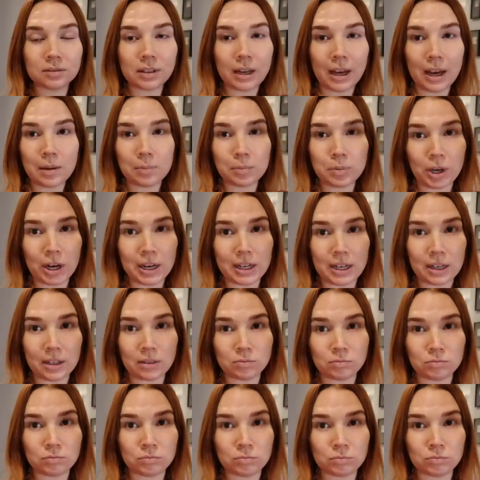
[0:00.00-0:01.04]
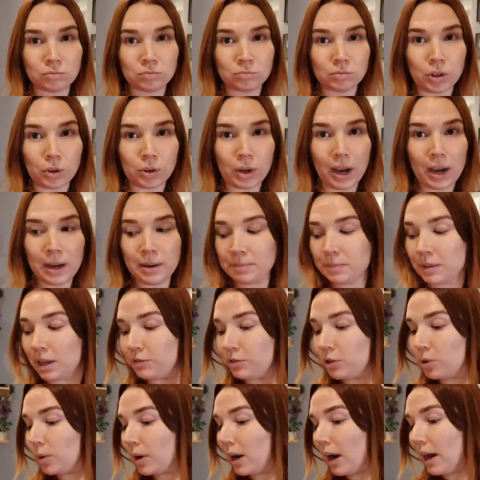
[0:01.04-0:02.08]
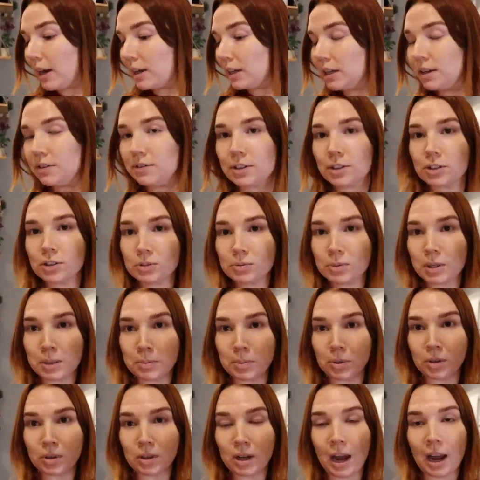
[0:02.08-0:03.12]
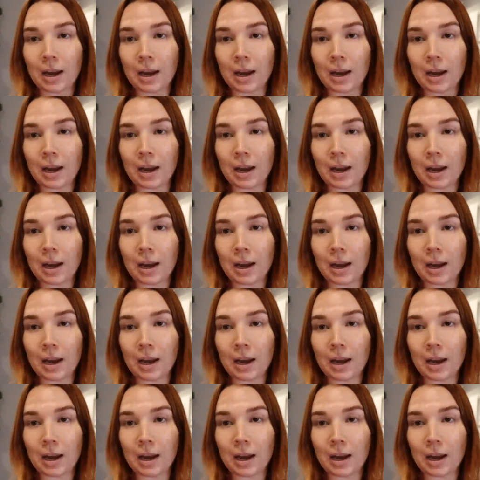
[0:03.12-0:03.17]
And Brayden, okay? If you are any of those people,